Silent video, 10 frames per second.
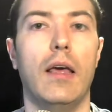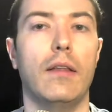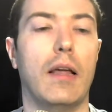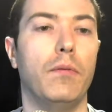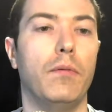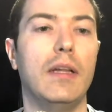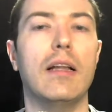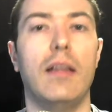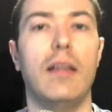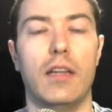that we need a
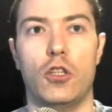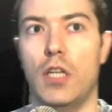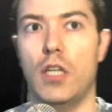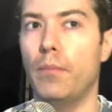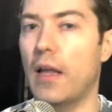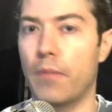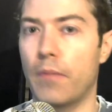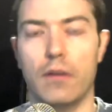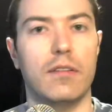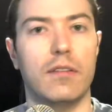leadership like
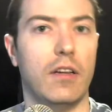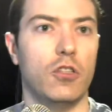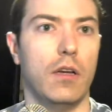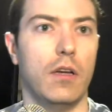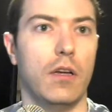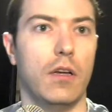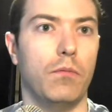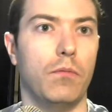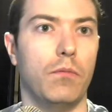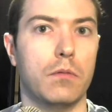Margaret Thatcher once
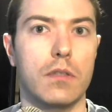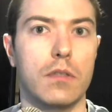was,